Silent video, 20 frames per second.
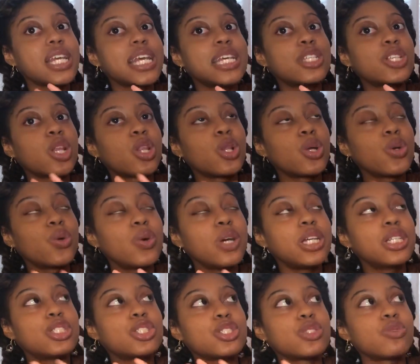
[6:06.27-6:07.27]
It's a little
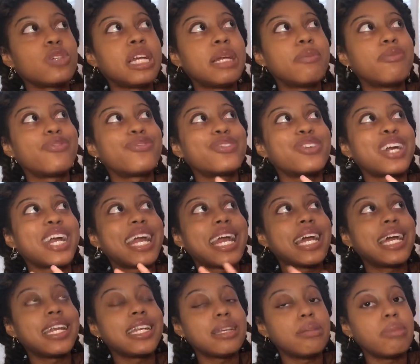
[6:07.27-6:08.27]
extreme for
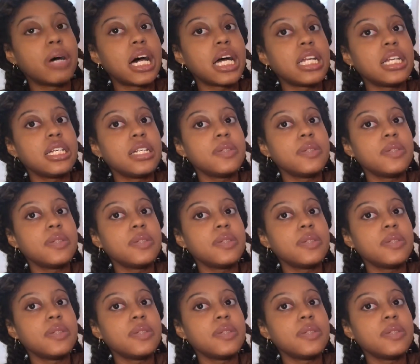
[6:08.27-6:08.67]
anybody.